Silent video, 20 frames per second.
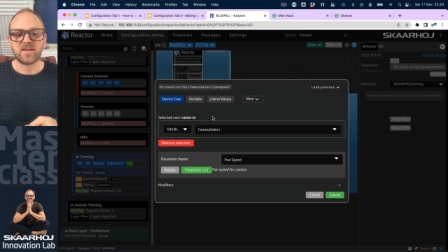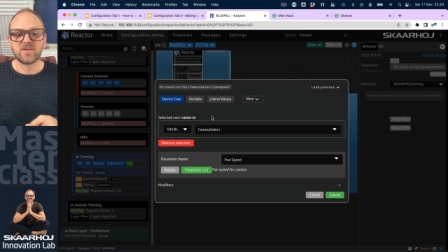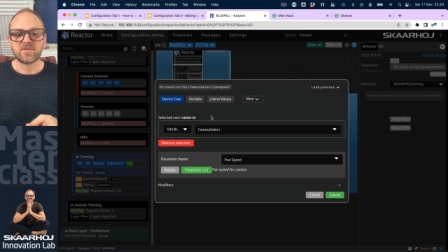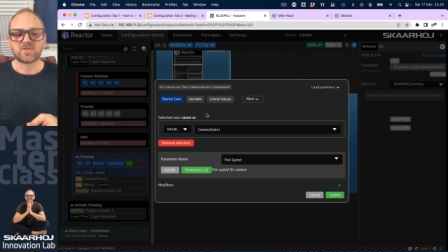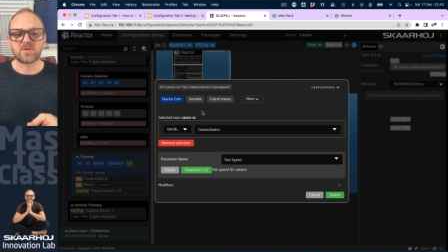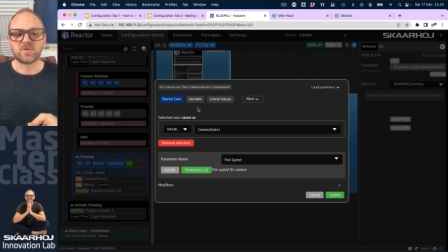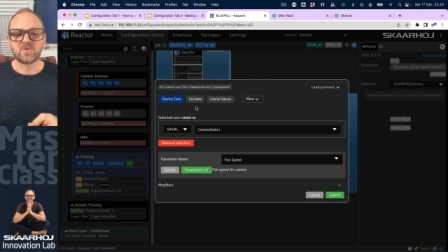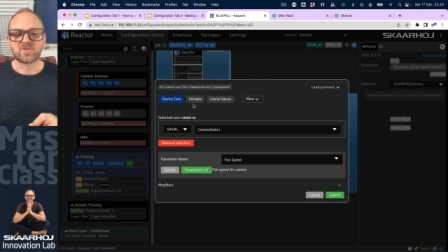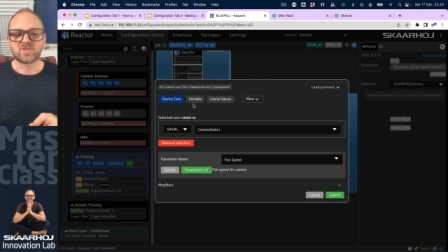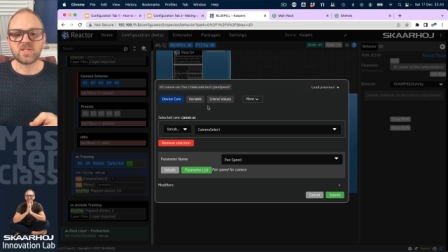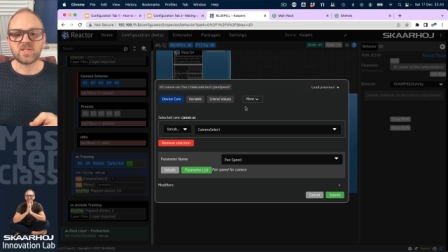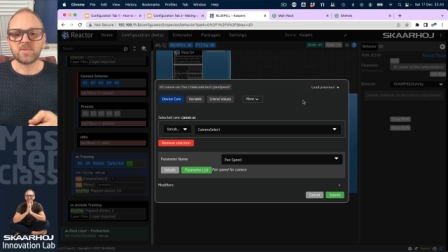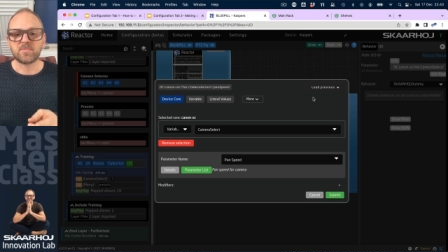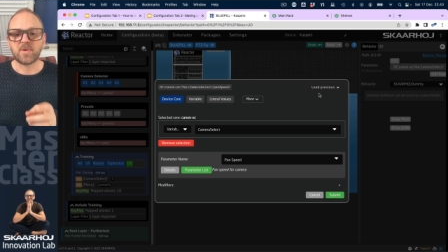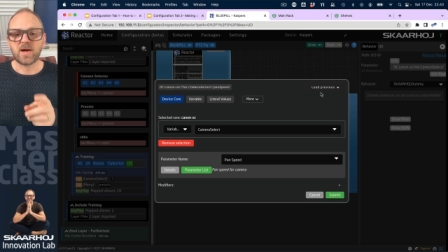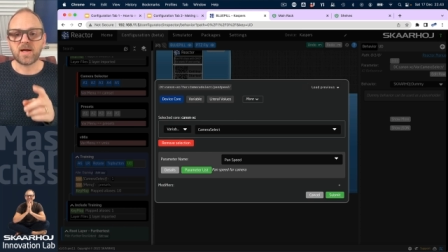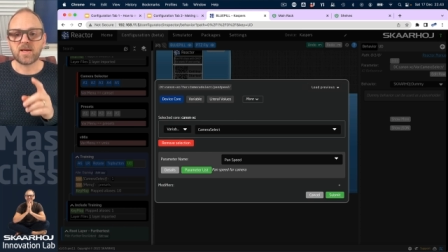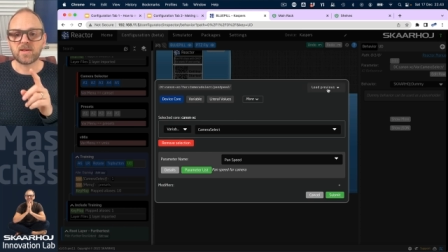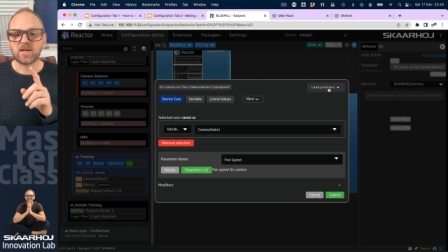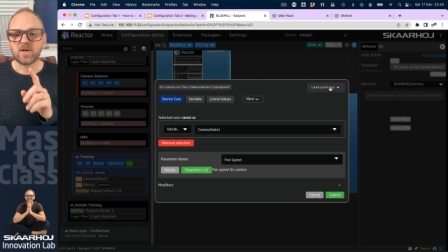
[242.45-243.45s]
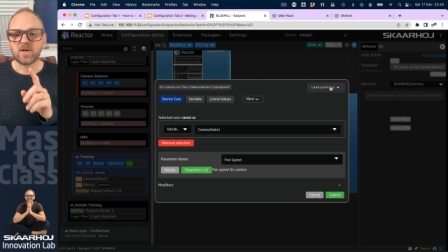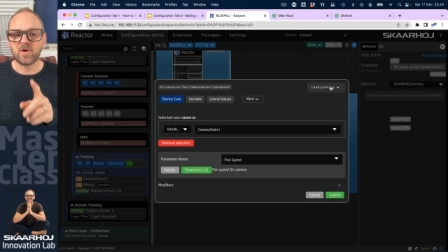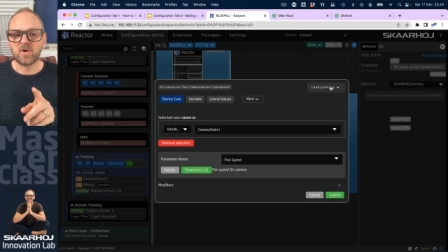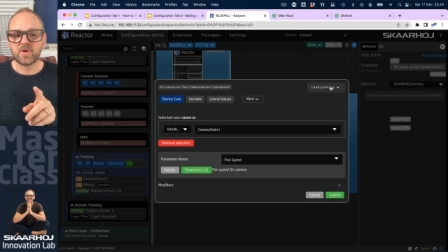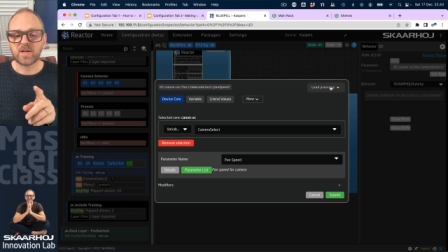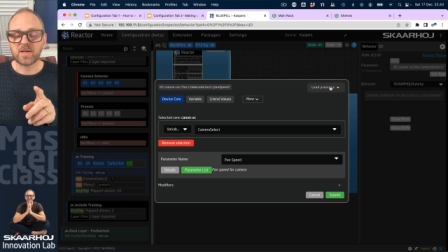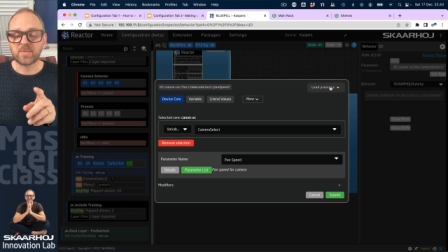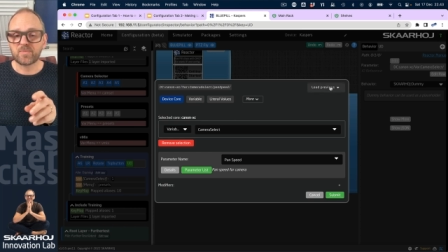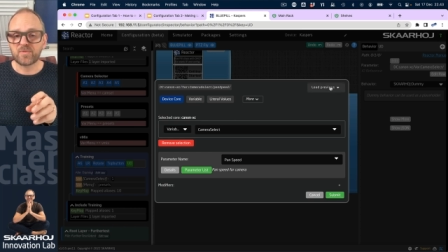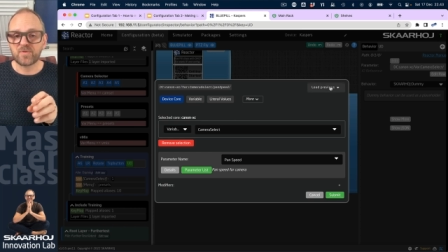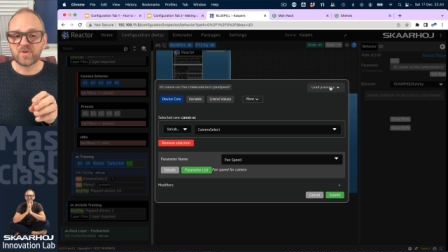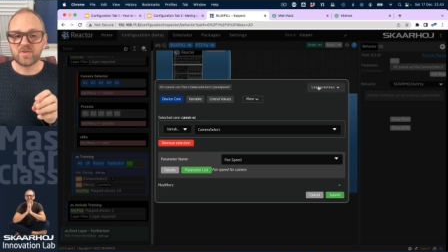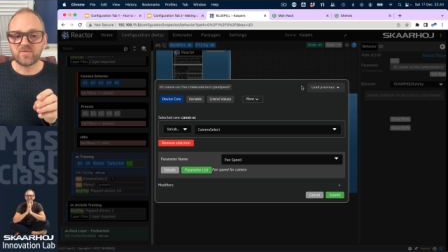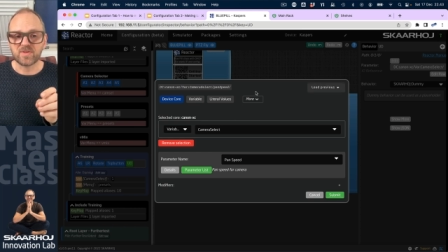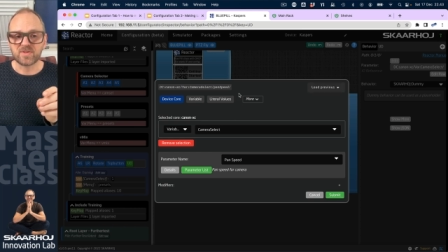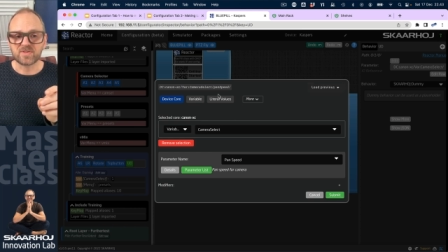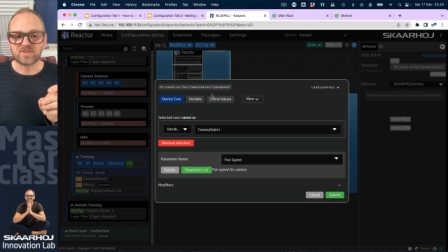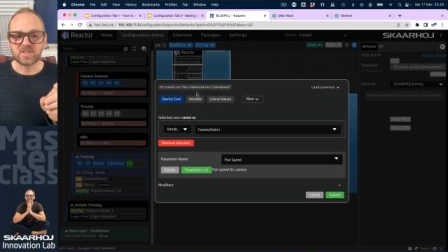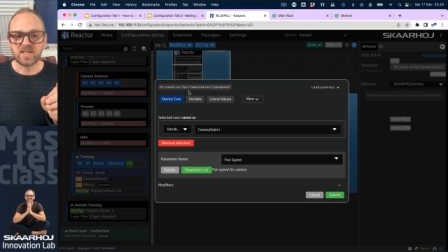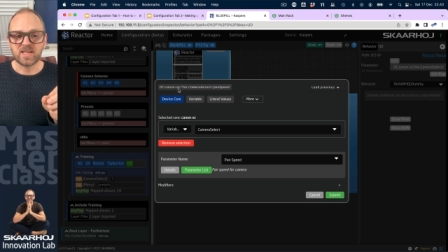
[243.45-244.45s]
So you see by loading
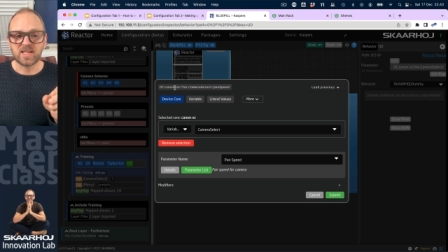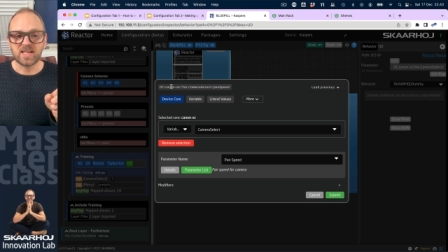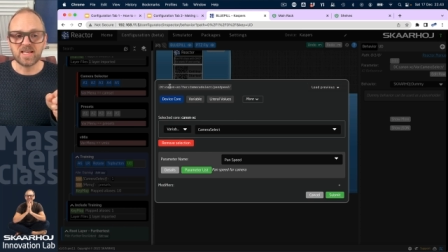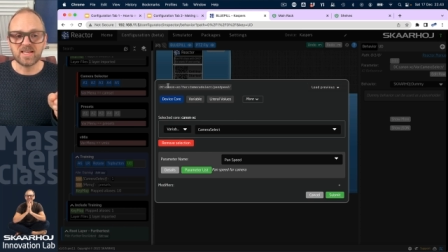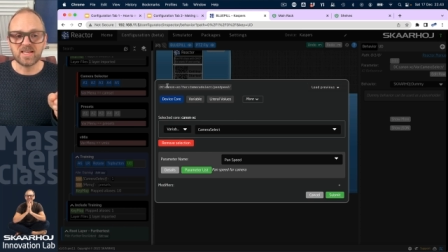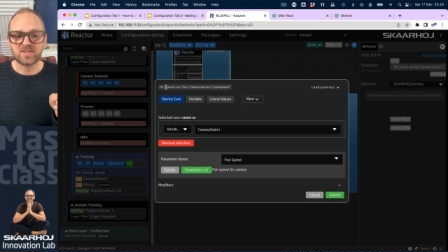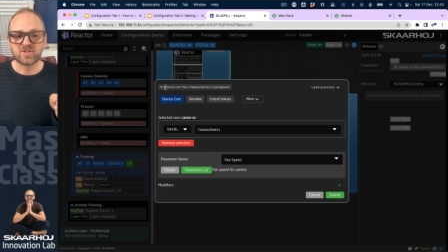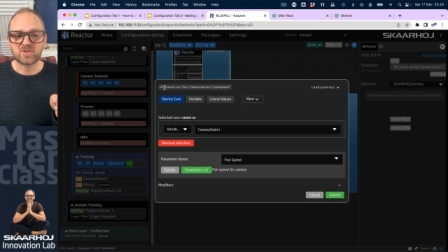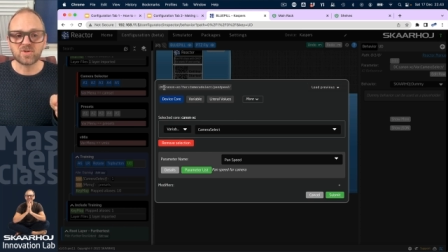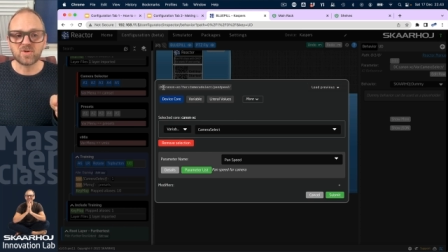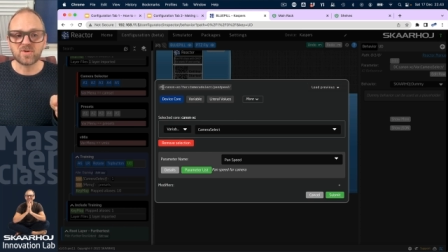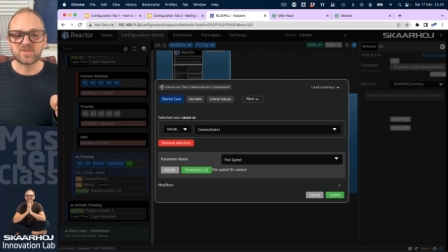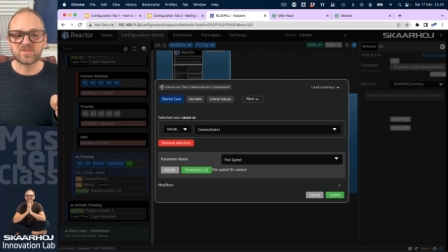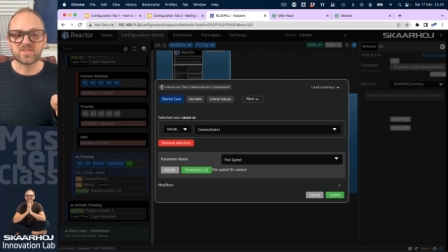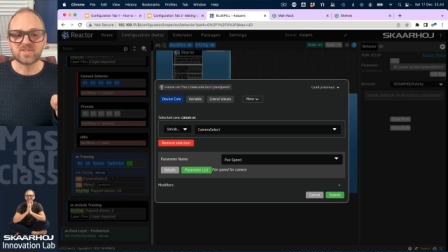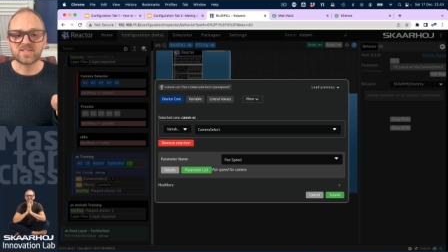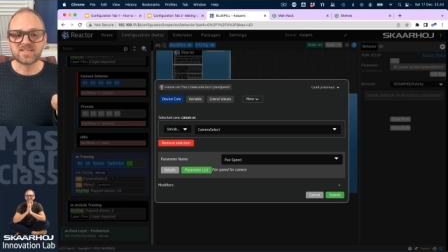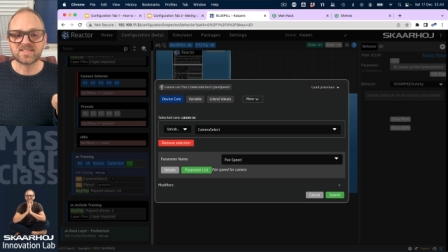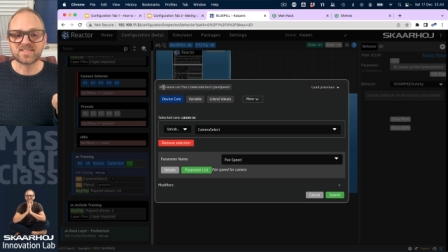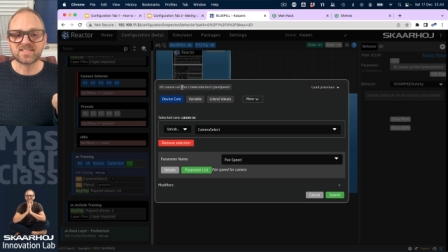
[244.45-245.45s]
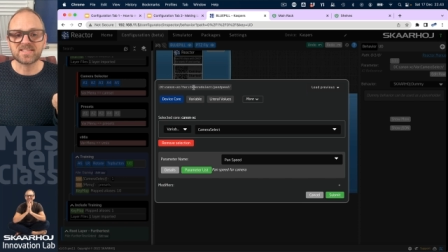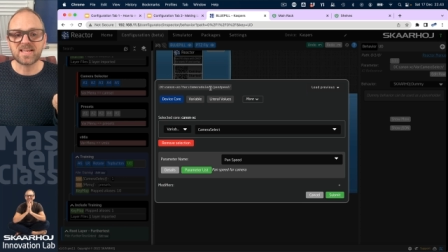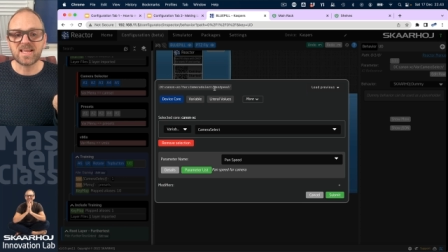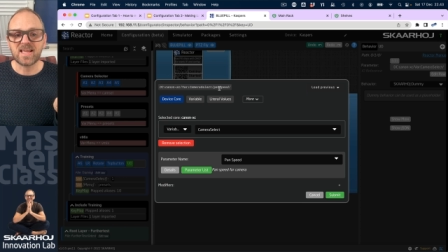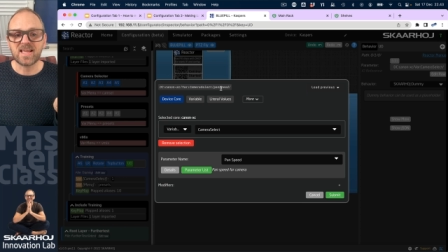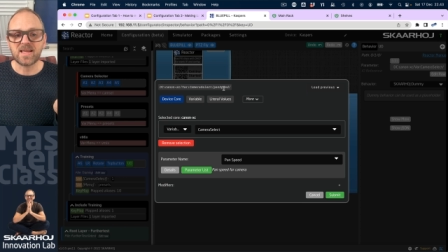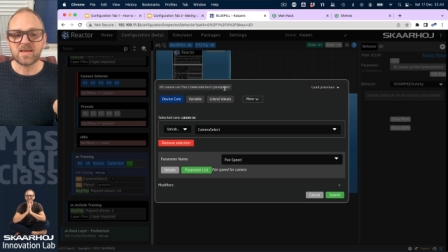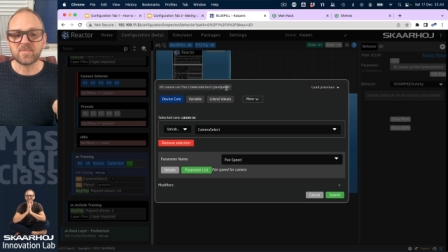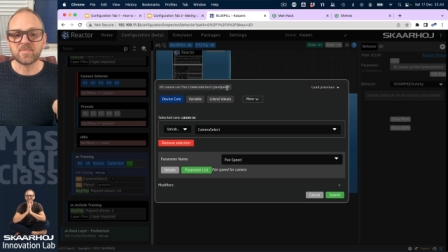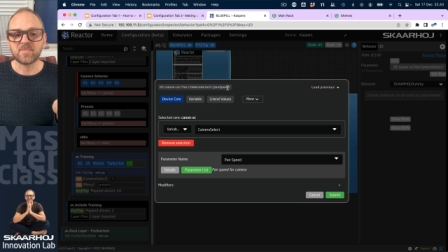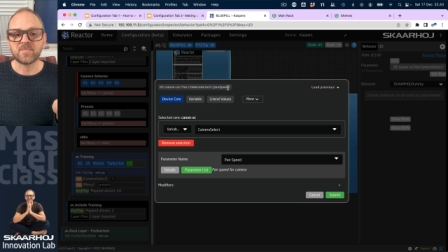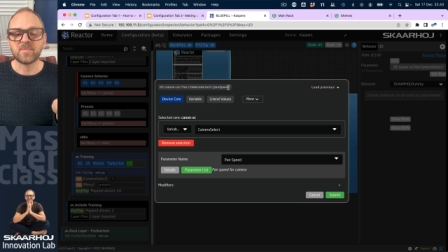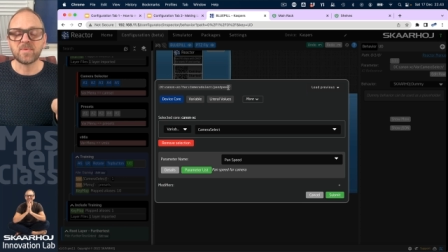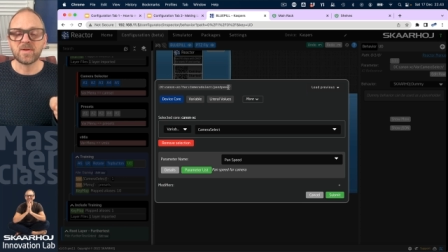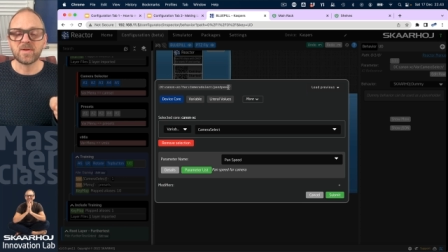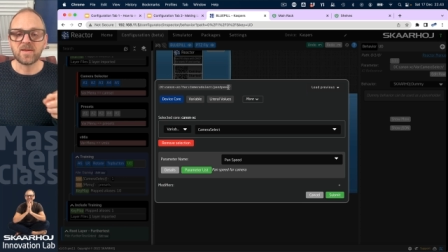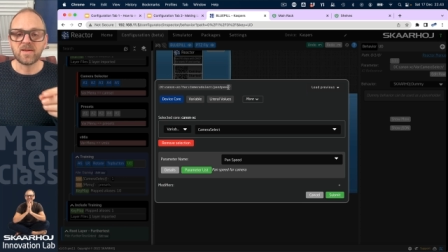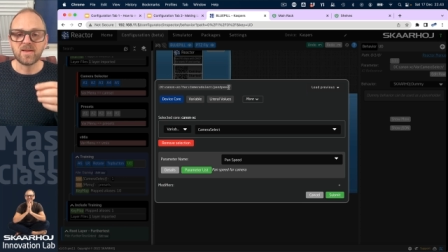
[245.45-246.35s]
previous, it inserts the same